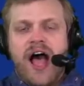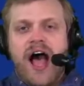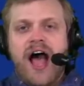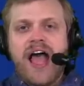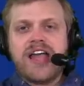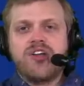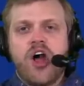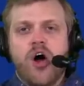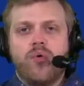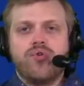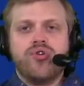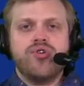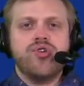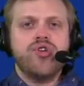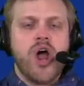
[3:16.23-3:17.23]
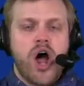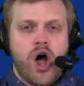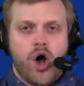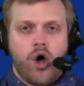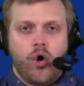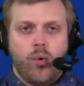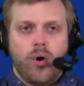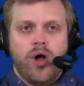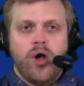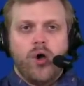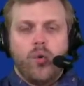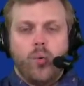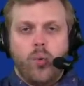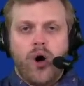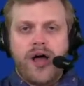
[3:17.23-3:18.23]
I don't know
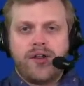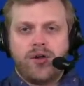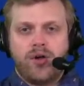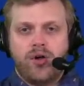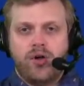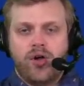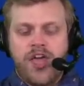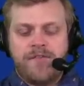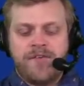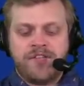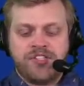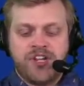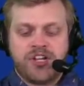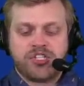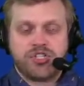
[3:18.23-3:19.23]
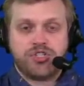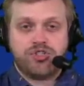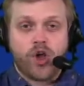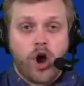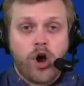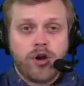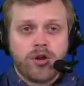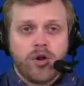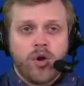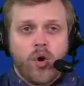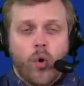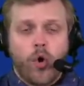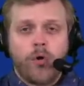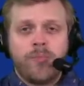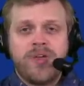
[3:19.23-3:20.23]
what if he's going to start
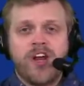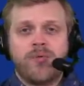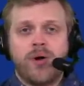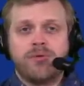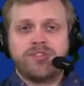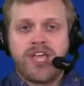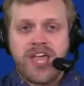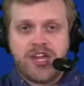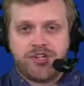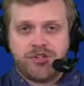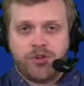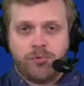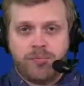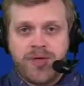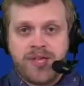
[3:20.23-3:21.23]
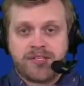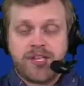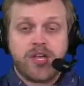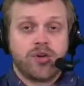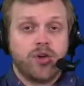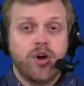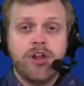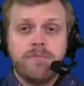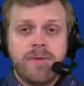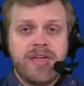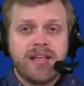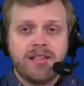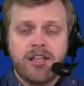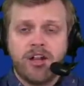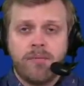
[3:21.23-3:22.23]
or be a rotational piece. It could
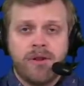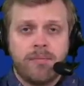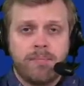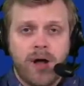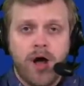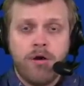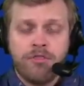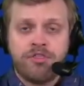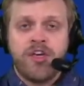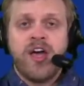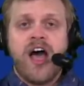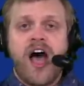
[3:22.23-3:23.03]
be a little bit of both.